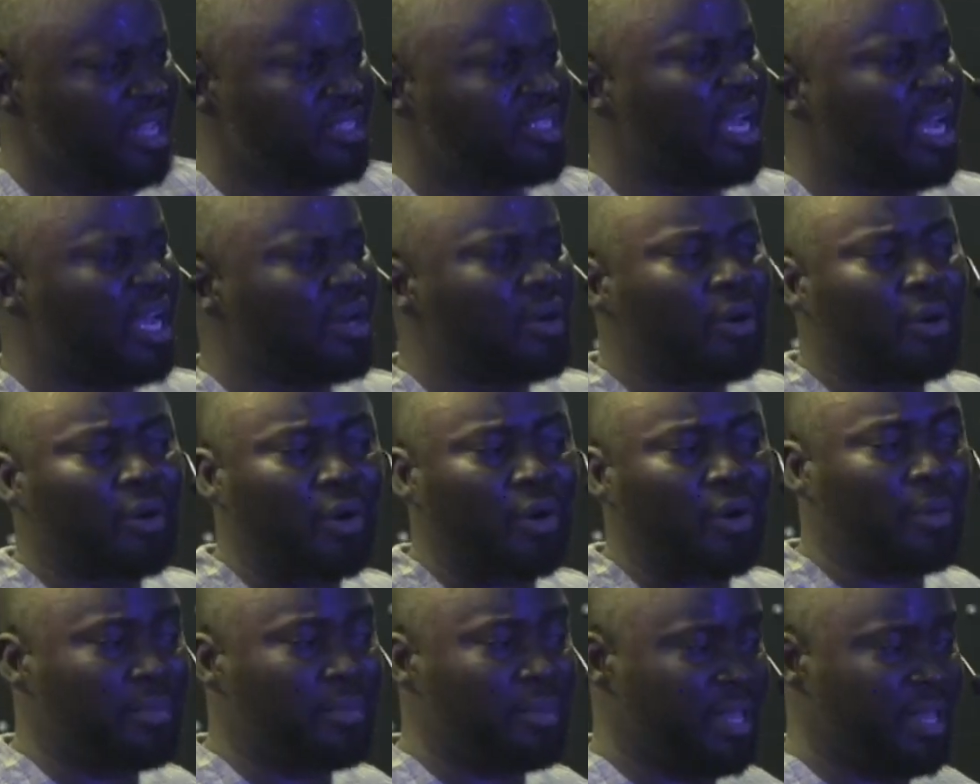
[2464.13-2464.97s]
not
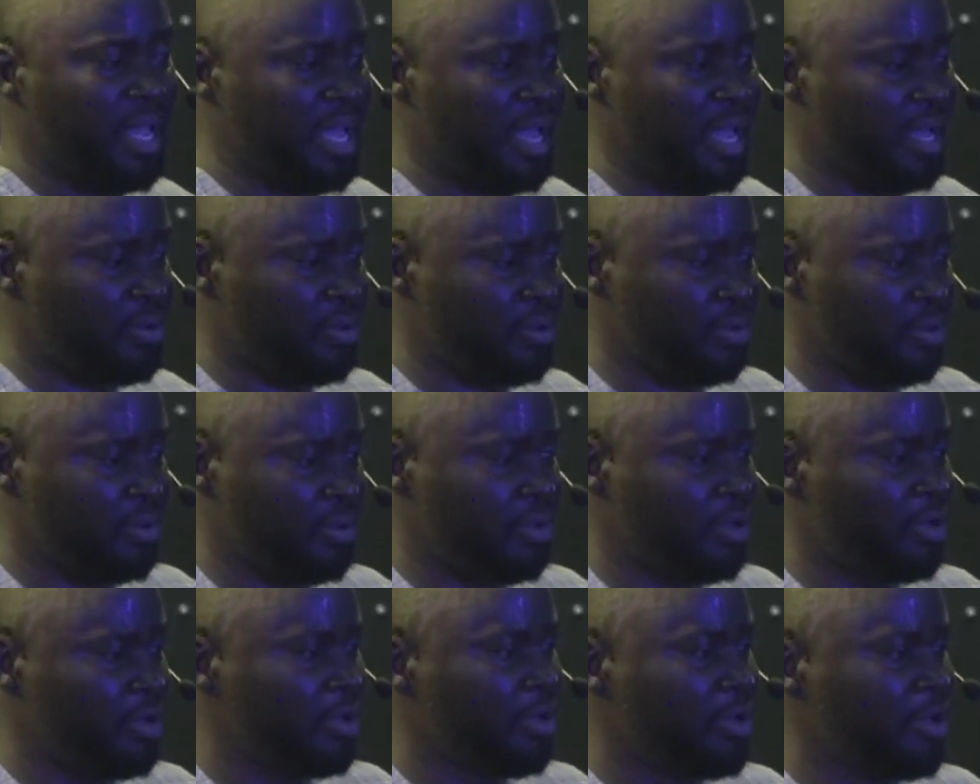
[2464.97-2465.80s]
come near you.
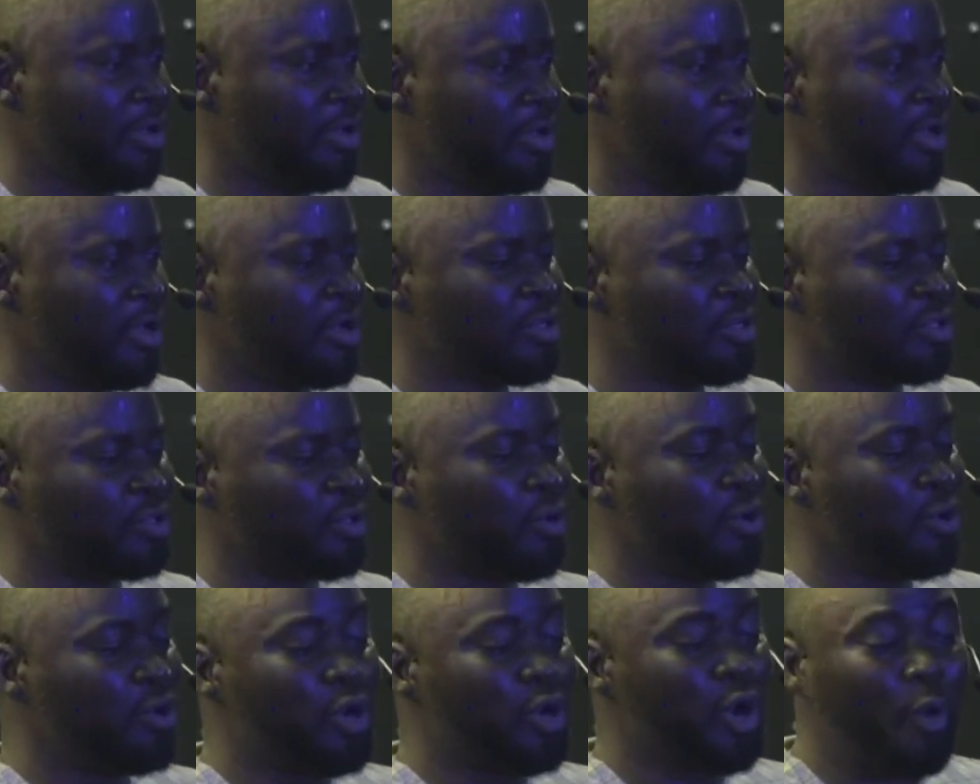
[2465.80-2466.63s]
So
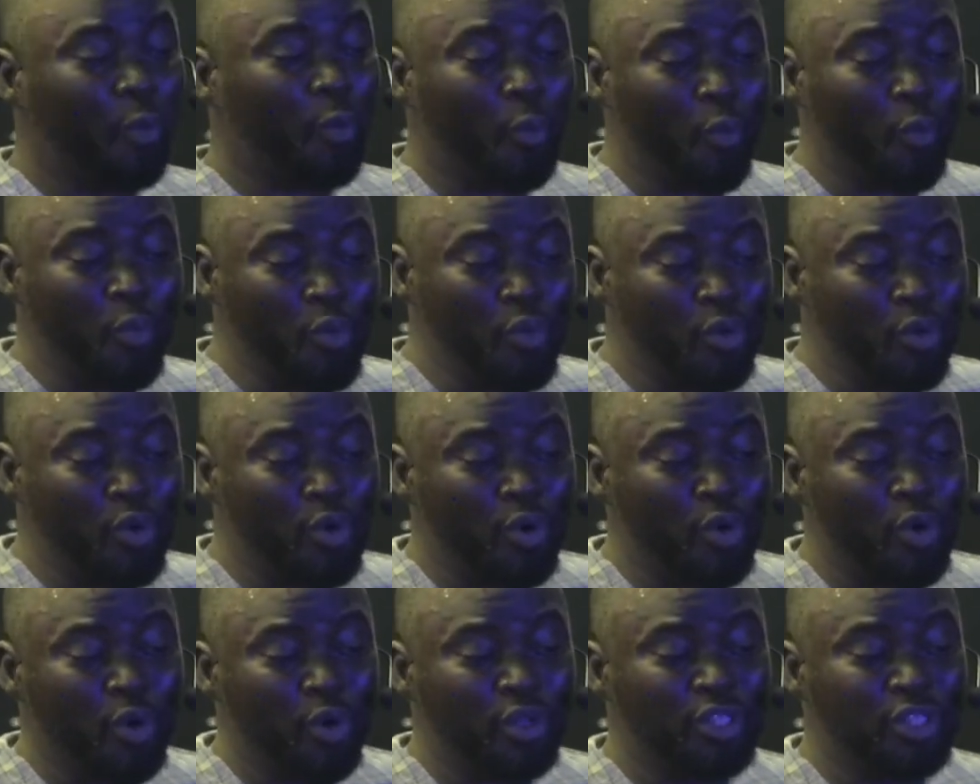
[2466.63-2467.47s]
your
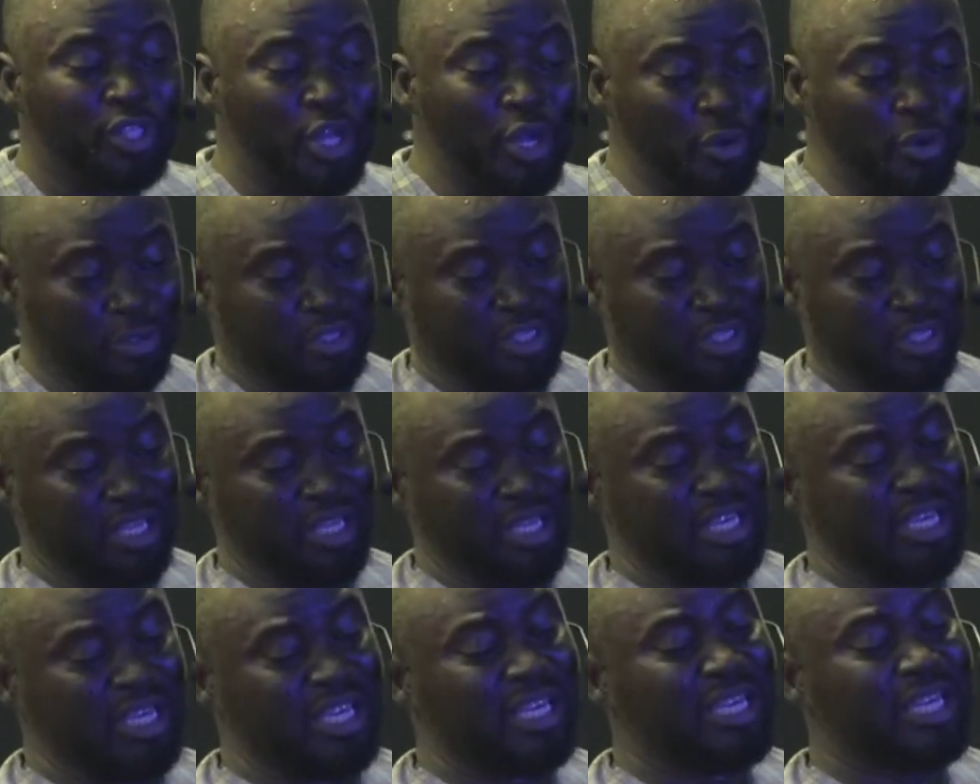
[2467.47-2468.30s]
duty
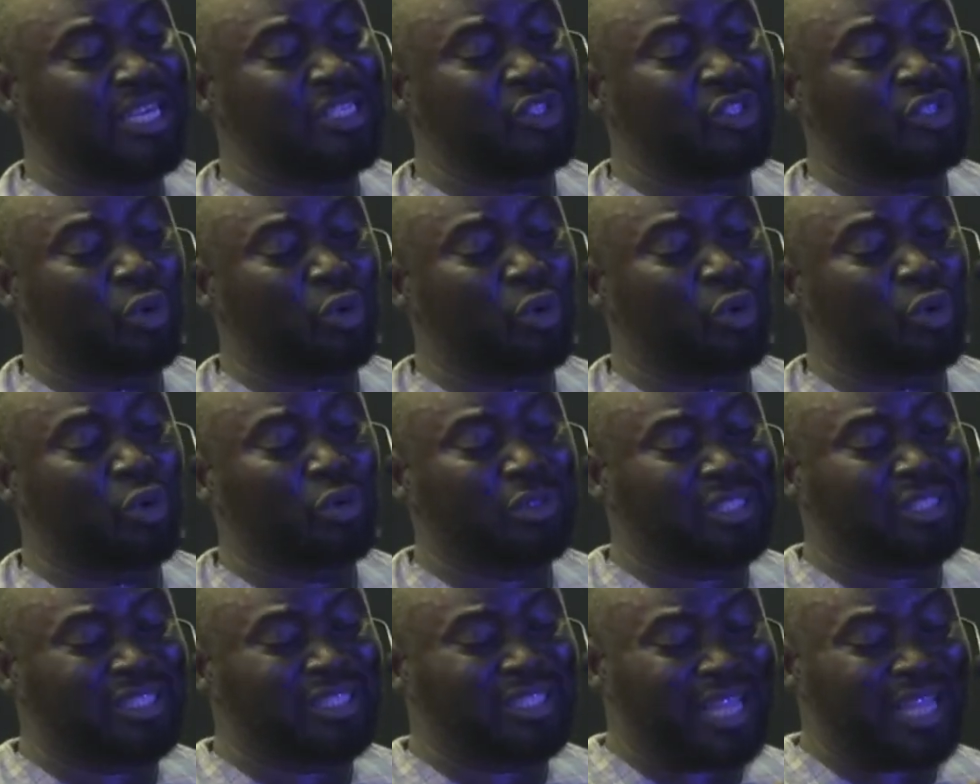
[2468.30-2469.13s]
is to
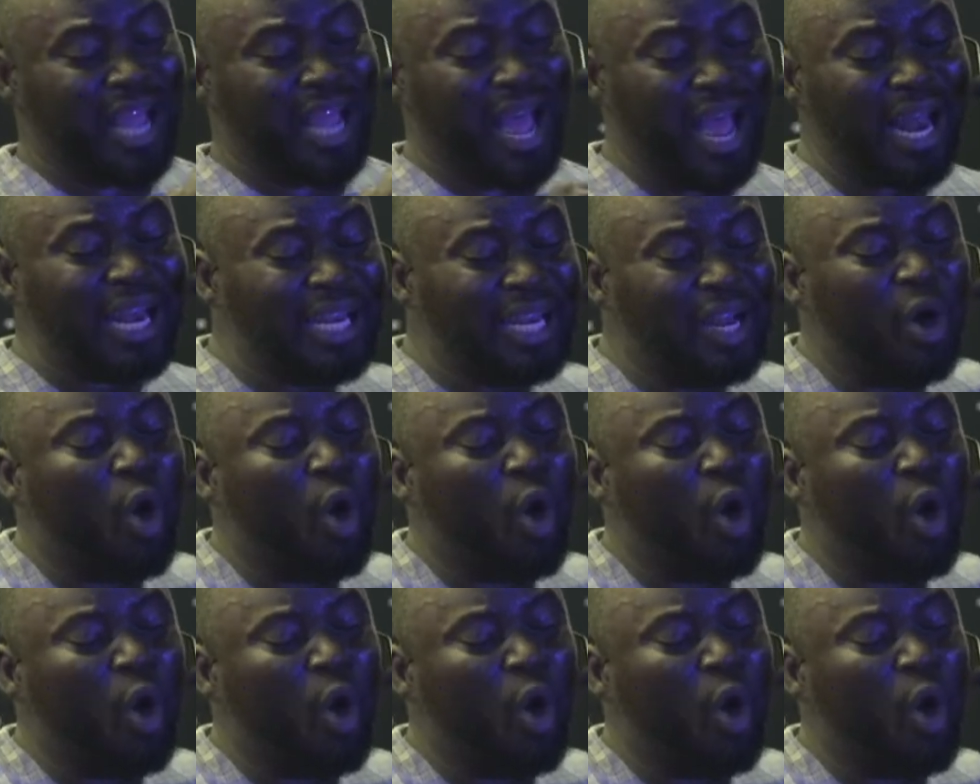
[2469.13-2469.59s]
stand on the